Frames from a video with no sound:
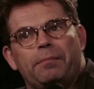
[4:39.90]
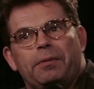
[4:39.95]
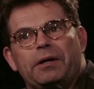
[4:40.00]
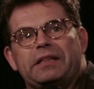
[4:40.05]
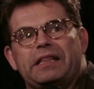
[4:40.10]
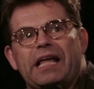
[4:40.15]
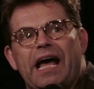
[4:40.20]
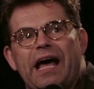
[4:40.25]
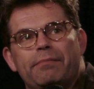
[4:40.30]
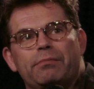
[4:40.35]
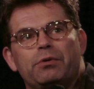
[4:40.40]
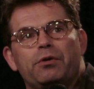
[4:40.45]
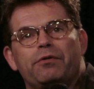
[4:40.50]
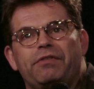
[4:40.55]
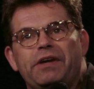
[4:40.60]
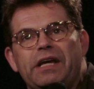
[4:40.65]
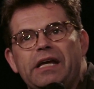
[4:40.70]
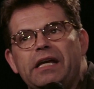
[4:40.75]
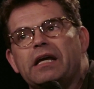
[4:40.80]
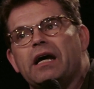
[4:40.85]
But that
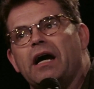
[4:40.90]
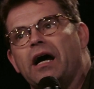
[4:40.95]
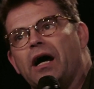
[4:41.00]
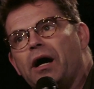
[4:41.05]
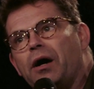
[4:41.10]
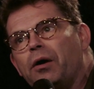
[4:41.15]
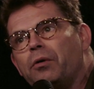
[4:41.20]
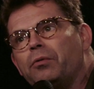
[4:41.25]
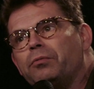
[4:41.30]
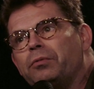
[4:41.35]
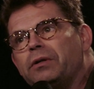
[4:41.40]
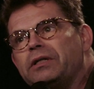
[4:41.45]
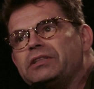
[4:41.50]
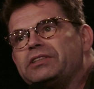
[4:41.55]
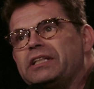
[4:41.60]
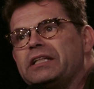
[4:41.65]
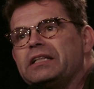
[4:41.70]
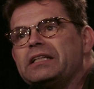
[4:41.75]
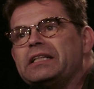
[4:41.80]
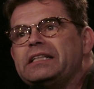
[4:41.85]
movie
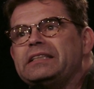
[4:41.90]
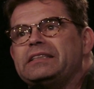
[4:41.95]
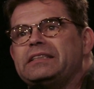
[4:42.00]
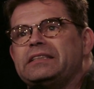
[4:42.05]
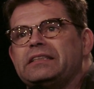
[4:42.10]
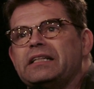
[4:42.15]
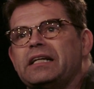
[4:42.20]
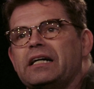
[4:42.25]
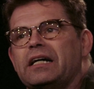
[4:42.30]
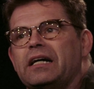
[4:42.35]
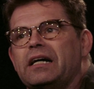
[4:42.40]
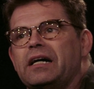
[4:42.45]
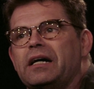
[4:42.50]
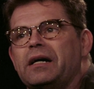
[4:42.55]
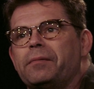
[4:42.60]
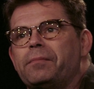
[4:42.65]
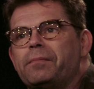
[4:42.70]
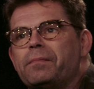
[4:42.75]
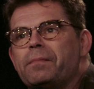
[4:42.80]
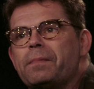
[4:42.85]
was at least
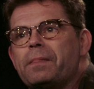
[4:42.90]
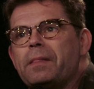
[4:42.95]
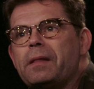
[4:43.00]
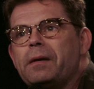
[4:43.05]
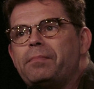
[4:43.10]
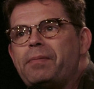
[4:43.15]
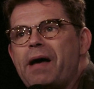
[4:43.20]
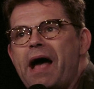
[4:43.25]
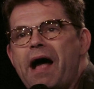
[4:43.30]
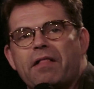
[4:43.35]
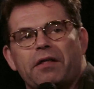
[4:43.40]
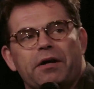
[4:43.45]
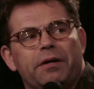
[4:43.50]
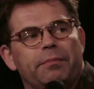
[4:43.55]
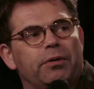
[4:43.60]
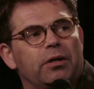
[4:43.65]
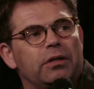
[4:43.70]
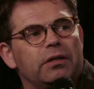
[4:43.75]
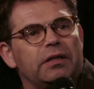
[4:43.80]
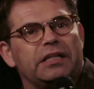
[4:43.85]

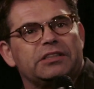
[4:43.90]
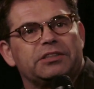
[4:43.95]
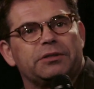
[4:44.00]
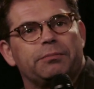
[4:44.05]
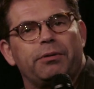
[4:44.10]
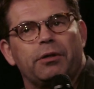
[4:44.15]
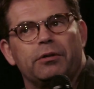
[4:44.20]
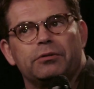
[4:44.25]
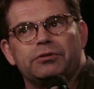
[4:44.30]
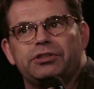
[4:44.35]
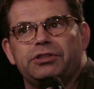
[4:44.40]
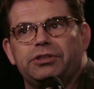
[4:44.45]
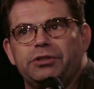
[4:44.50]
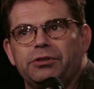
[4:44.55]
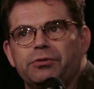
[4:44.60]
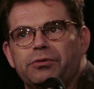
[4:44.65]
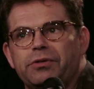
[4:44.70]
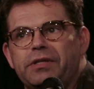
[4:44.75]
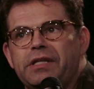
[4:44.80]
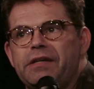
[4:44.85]
palatable as opposed
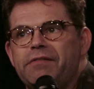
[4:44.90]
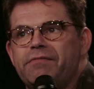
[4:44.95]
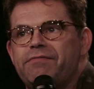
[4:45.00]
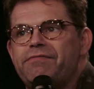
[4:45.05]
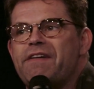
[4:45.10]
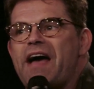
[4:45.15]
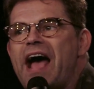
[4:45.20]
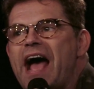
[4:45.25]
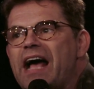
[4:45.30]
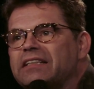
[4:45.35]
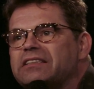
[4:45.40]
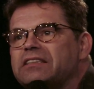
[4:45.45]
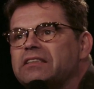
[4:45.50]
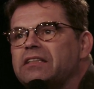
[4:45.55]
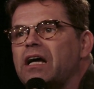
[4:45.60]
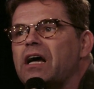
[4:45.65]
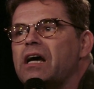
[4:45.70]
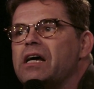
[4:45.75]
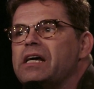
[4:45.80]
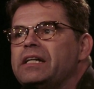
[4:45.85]
to the
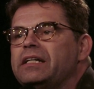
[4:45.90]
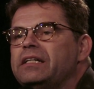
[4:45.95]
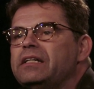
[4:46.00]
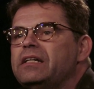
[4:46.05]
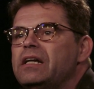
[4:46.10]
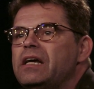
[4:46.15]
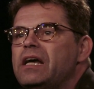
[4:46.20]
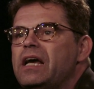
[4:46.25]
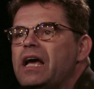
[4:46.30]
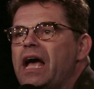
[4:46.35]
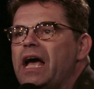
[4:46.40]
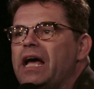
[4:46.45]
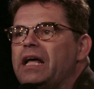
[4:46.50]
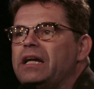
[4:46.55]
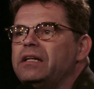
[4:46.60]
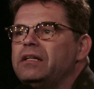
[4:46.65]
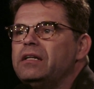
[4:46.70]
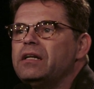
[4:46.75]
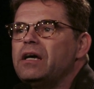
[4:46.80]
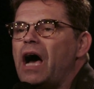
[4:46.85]
vast
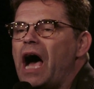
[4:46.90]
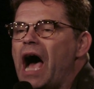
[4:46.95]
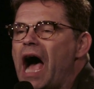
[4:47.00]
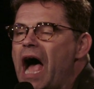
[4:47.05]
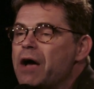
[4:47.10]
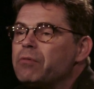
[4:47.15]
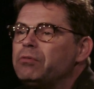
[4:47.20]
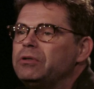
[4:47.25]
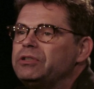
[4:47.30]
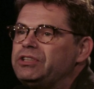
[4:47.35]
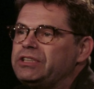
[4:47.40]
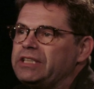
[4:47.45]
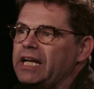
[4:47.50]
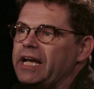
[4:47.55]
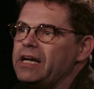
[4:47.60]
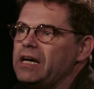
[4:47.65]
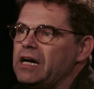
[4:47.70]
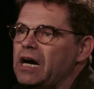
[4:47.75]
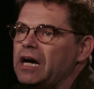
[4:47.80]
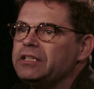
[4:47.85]
and I would
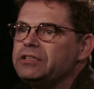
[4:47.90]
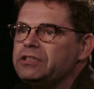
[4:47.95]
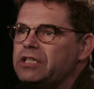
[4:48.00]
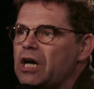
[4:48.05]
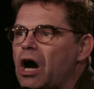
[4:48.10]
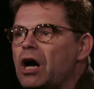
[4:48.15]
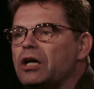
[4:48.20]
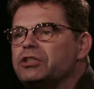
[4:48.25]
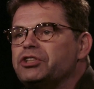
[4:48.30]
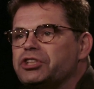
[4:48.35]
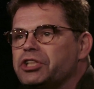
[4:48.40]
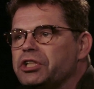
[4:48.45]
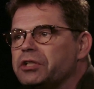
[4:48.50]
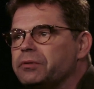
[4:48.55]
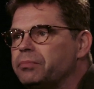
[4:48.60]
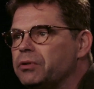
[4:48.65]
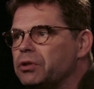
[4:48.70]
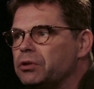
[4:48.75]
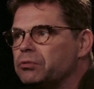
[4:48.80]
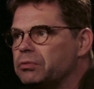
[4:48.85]
say
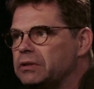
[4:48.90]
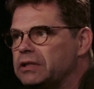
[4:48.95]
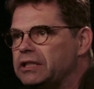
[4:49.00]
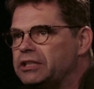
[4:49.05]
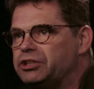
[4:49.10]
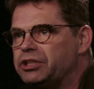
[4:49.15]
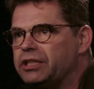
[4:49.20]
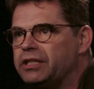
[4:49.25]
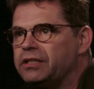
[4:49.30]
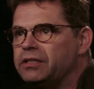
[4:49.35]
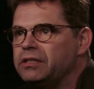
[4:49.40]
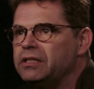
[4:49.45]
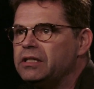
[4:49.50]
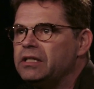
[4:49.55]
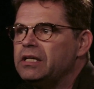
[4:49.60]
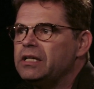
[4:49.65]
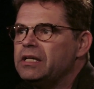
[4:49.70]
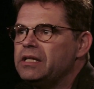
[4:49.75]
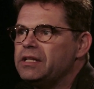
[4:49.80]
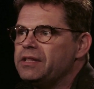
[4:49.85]
unconscionable religion
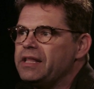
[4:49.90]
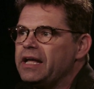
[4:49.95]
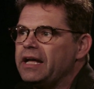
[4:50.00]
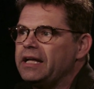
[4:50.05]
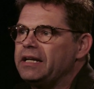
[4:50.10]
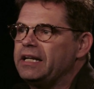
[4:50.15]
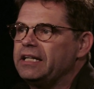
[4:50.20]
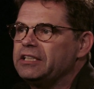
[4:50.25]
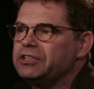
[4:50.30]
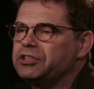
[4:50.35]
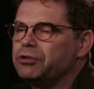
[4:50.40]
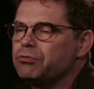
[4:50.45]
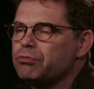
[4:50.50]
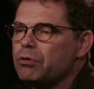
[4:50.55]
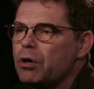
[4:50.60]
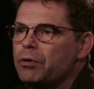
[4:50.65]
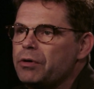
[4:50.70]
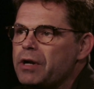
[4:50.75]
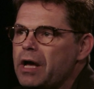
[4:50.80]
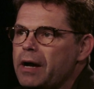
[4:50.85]
that has
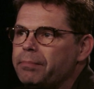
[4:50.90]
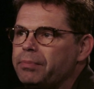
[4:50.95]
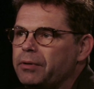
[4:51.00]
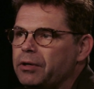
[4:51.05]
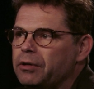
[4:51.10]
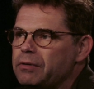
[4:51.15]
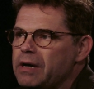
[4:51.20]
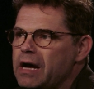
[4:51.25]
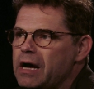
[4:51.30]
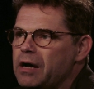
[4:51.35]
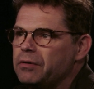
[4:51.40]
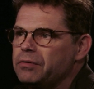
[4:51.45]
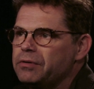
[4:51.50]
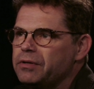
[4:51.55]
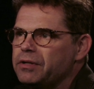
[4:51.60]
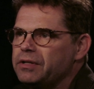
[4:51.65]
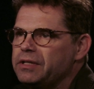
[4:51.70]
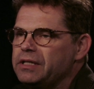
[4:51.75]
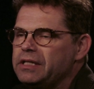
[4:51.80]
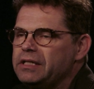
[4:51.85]
grown up
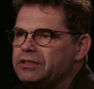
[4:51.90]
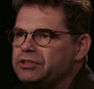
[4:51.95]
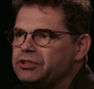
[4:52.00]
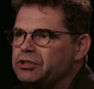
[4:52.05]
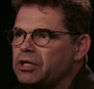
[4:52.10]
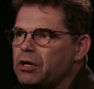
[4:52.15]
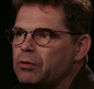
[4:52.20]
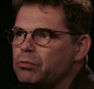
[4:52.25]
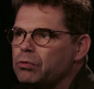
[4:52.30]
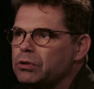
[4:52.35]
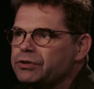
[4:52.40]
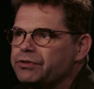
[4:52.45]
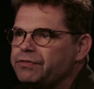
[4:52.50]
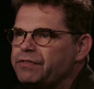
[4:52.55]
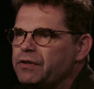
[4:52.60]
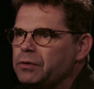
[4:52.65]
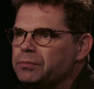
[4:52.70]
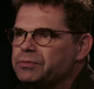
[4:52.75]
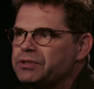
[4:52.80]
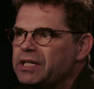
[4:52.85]
around the Star Wars
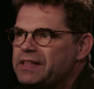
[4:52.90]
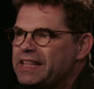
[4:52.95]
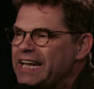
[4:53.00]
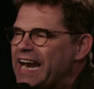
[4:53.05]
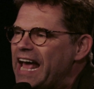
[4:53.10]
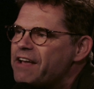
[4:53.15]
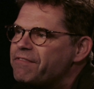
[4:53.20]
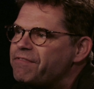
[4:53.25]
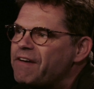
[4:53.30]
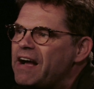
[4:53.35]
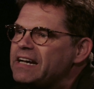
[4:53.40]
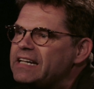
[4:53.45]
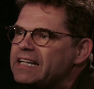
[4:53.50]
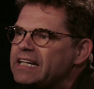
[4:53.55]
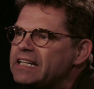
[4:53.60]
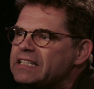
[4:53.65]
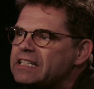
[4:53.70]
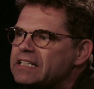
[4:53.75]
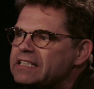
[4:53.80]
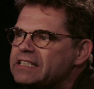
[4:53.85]
films that I find
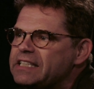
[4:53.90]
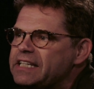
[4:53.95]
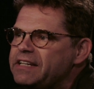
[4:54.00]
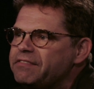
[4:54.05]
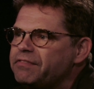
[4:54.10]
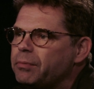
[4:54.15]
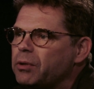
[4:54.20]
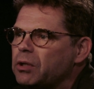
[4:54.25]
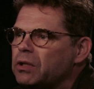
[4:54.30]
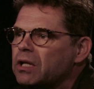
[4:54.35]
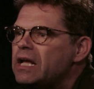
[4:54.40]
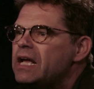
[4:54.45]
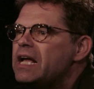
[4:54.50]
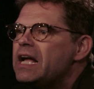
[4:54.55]
inconceivable.